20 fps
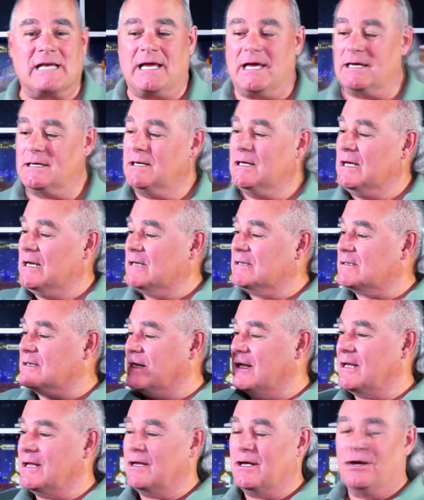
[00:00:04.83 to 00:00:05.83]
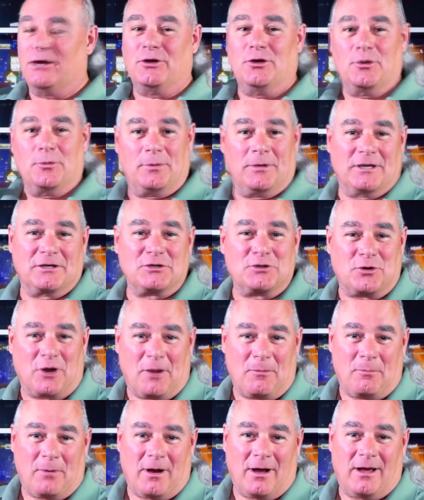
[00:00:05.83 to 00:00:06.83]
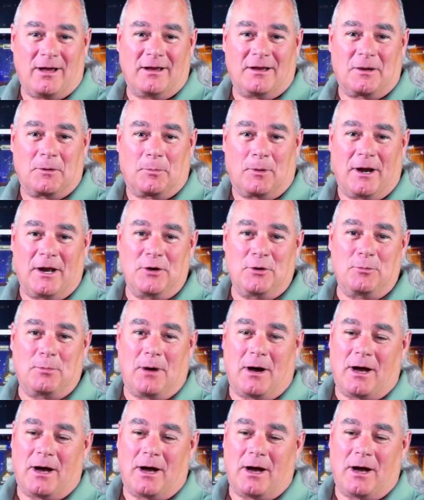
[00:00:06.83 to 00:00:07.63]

and today UPS dropped by a brand new